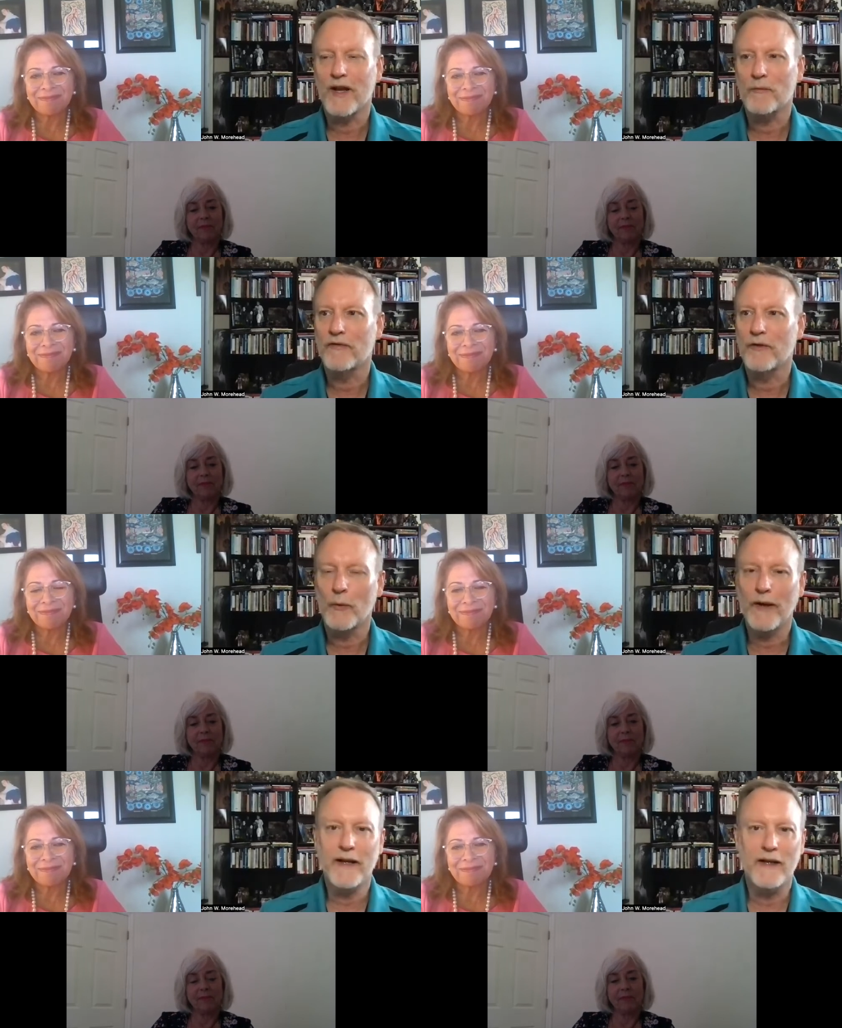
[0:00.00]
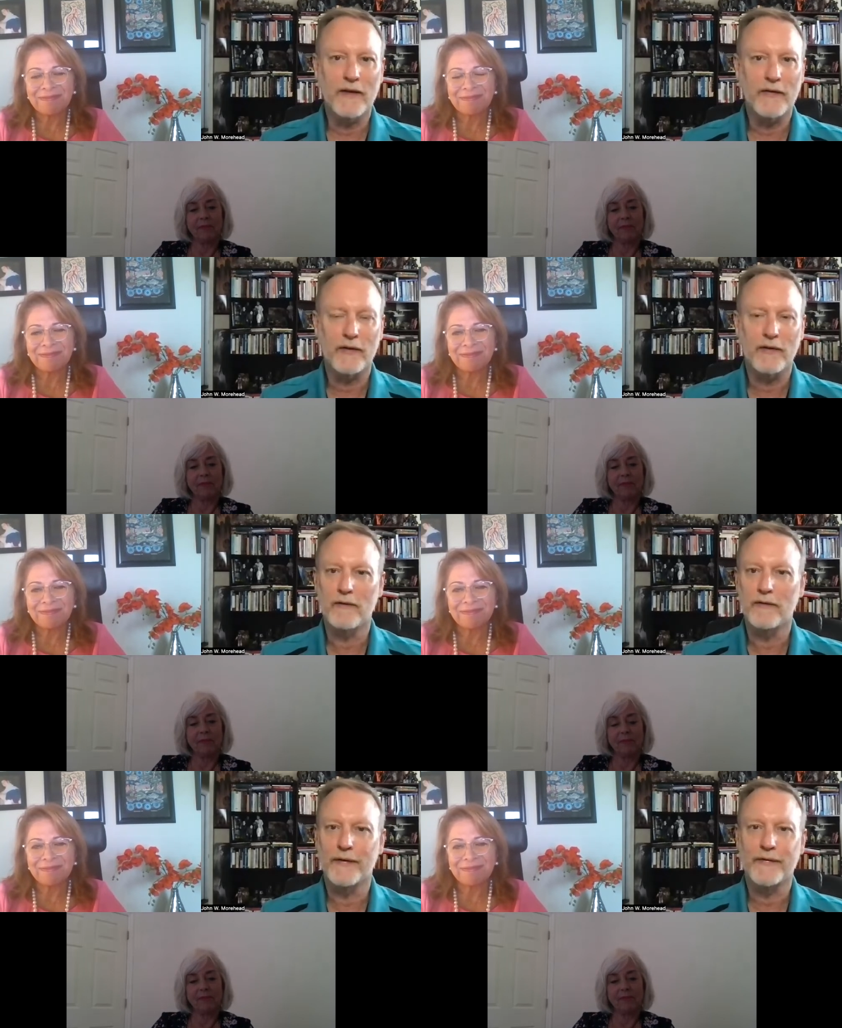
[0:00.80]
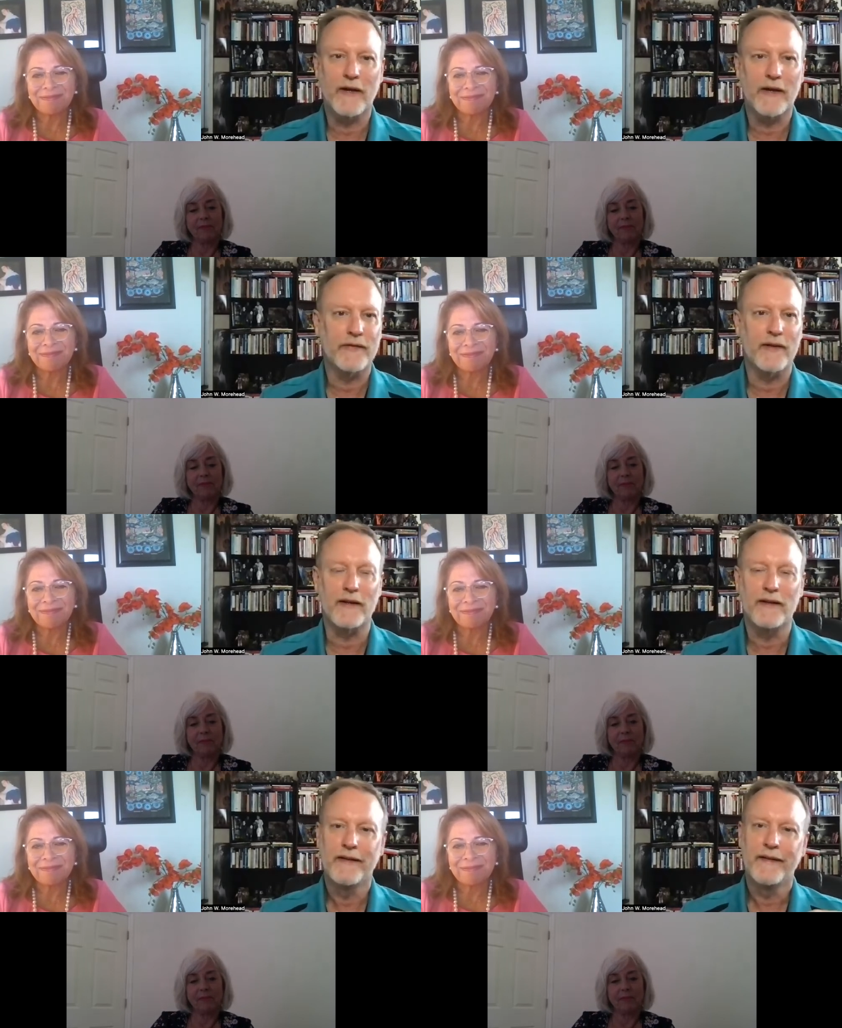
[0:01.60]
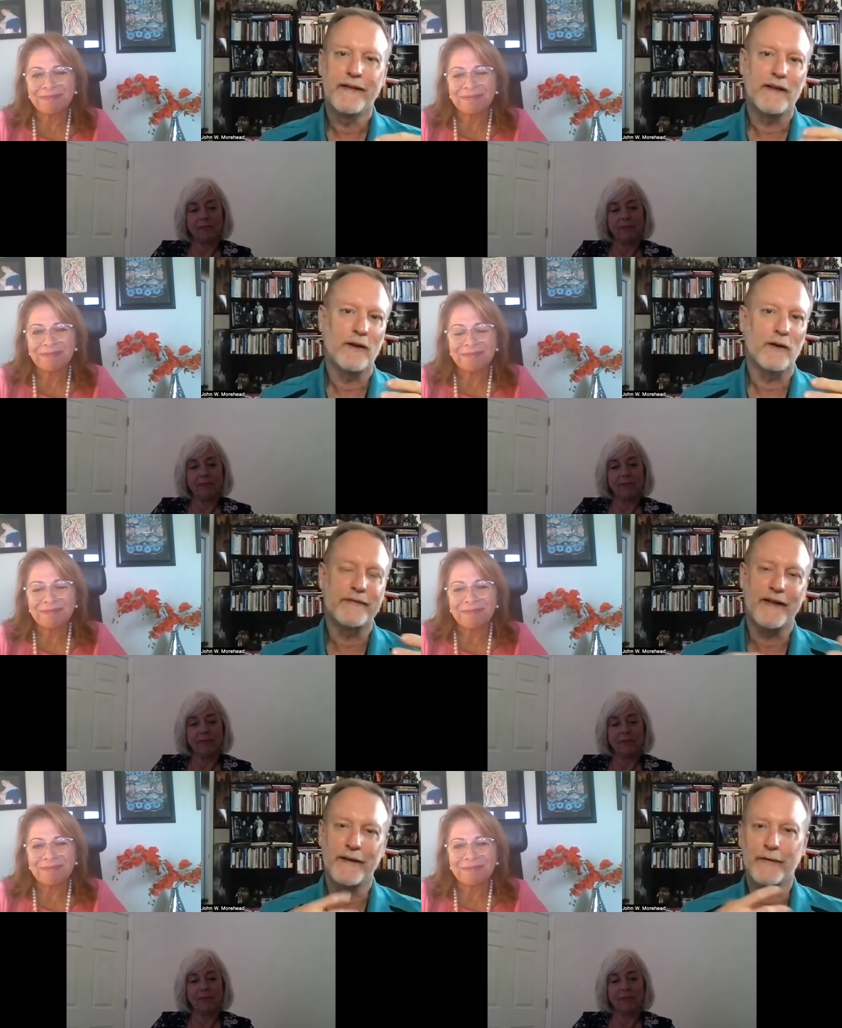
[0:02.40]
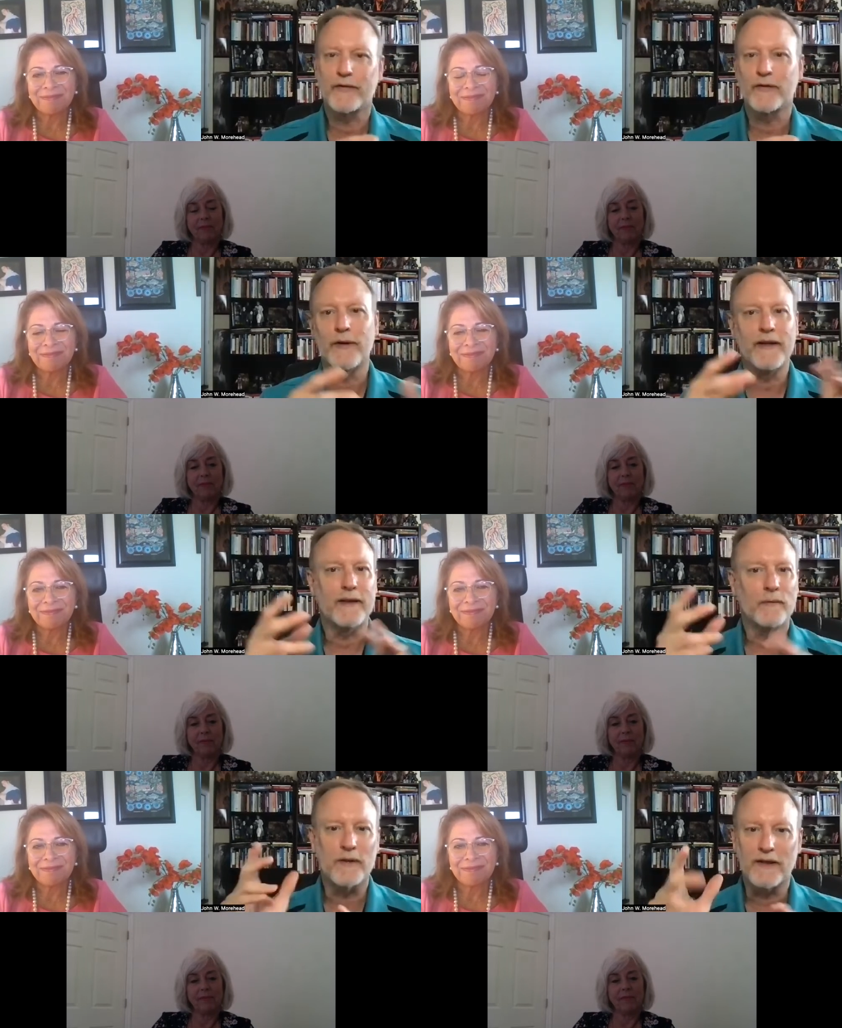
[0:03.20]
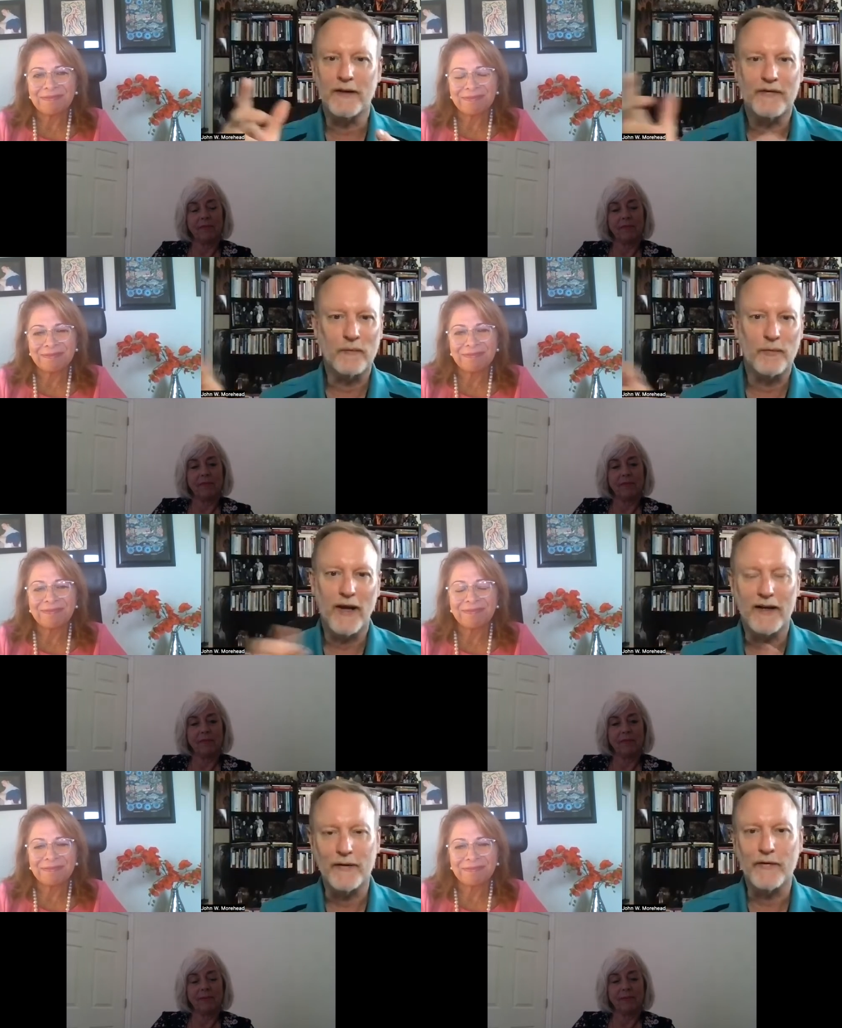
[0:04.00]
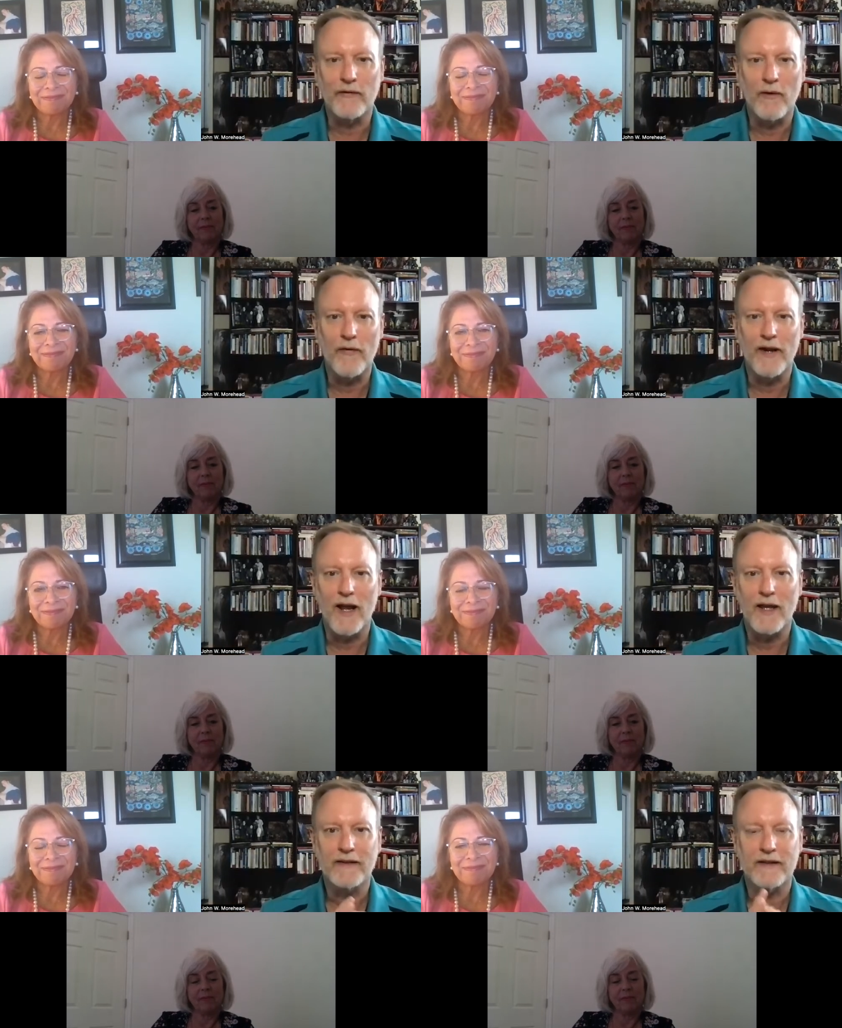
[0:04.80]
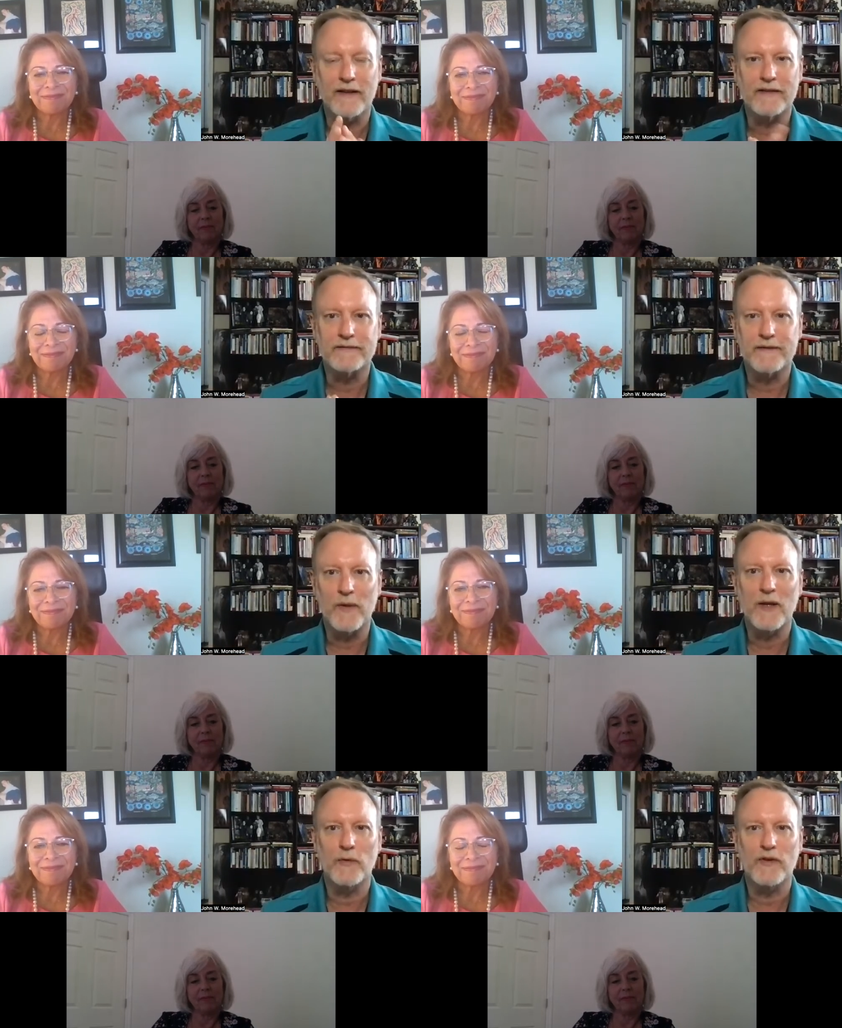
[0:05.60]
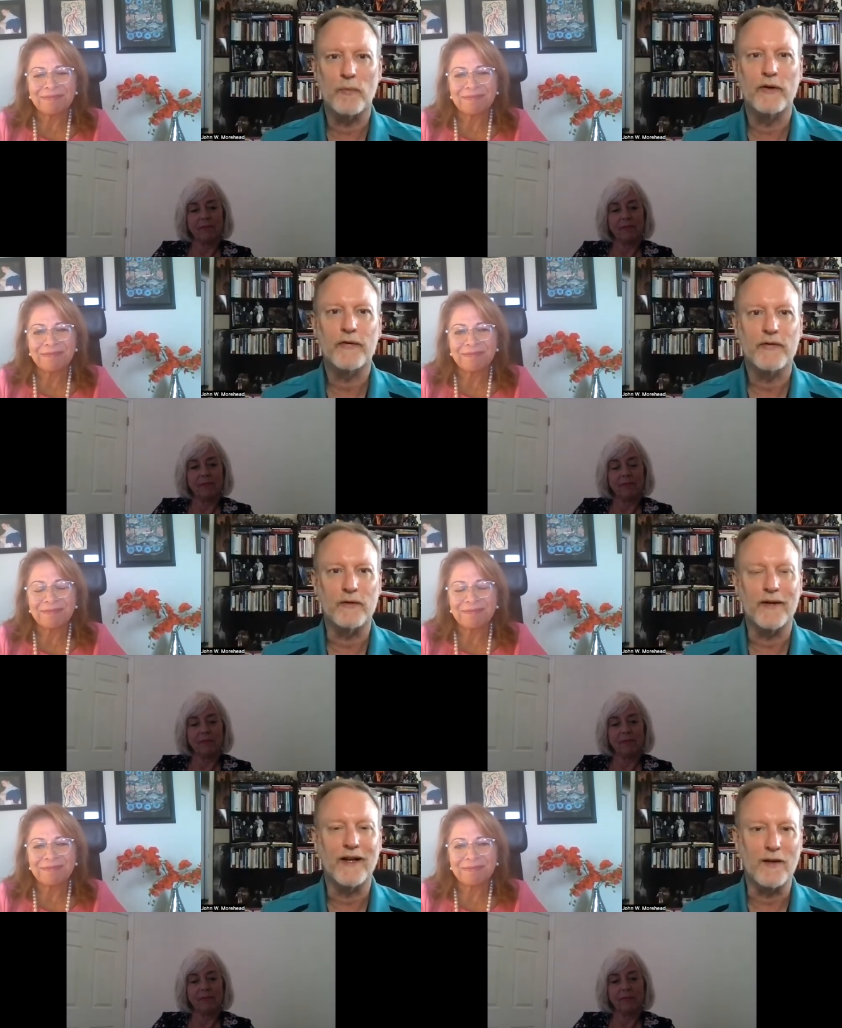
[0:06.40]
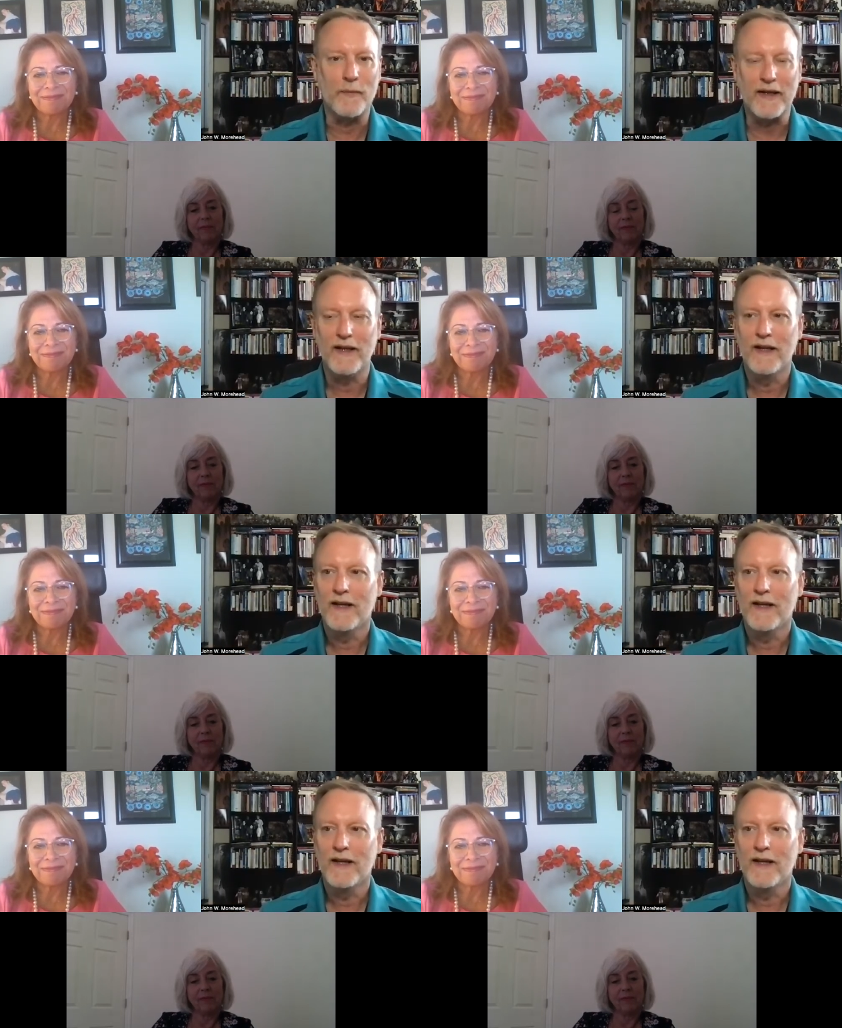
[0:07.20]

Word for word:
Speaker 1: like, before we get into discussing, you know, the history and beliefs and practices and all that, I like the, to begin with the personal element.